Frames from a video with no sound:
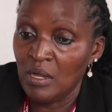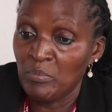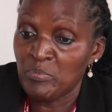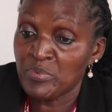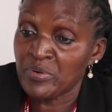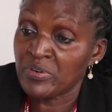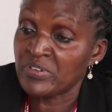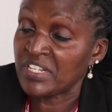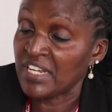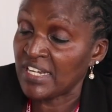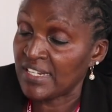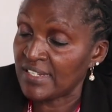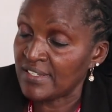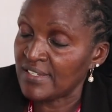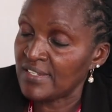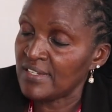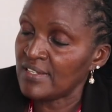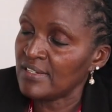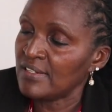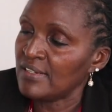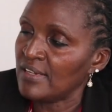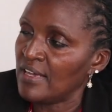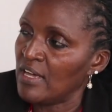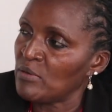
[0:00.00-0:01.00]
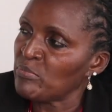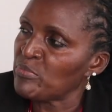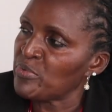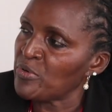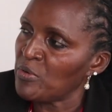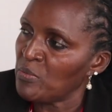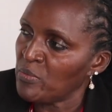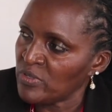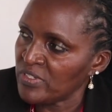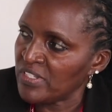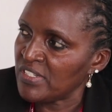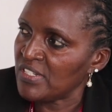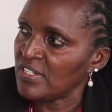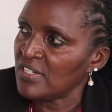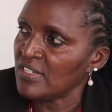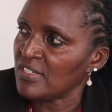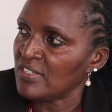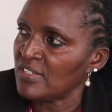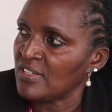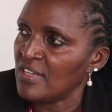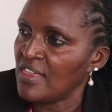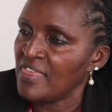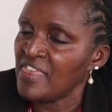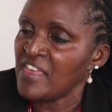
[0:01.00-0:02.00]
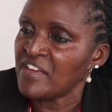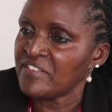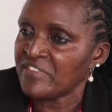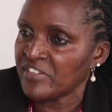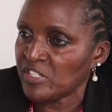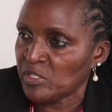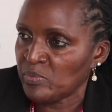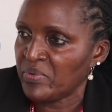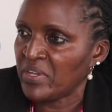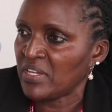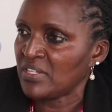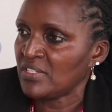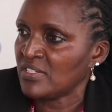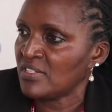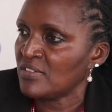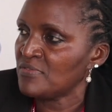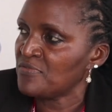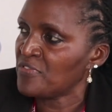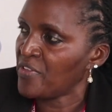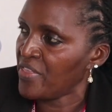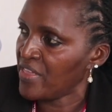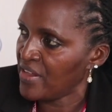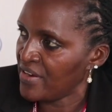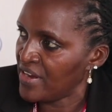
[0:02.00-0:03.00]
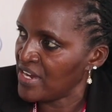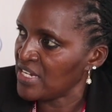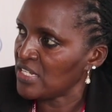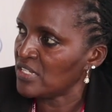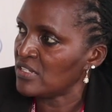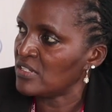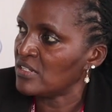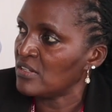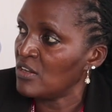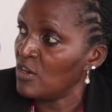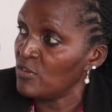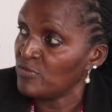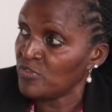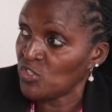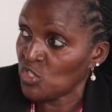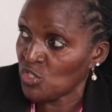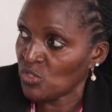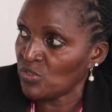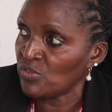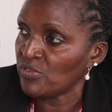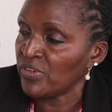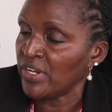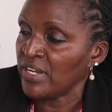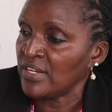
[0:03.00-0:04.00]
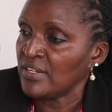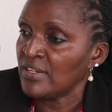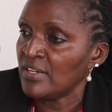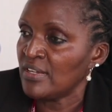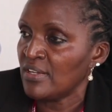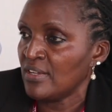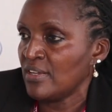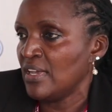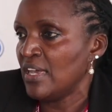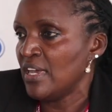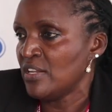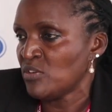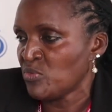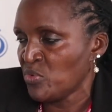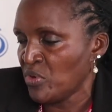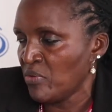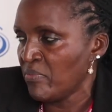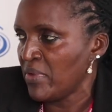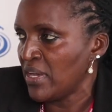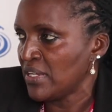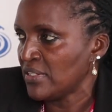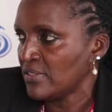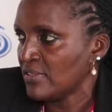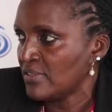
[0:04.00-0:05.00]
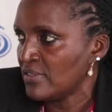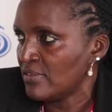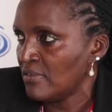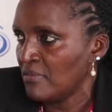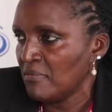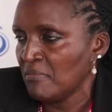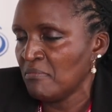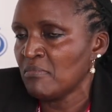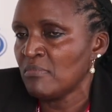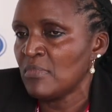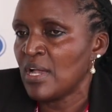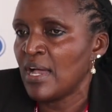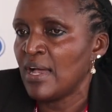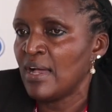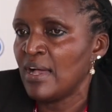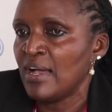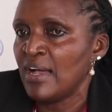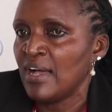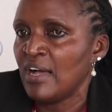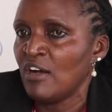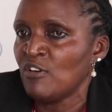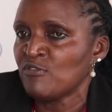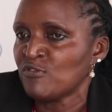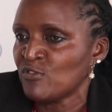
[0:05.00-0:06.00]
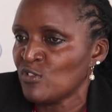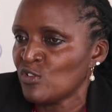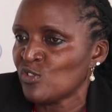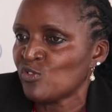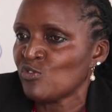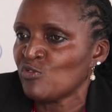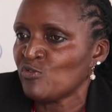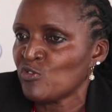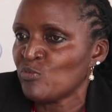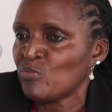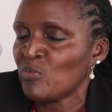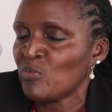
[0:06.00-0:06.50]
protecting and promoting the respect for the rights of children and women. Of course, we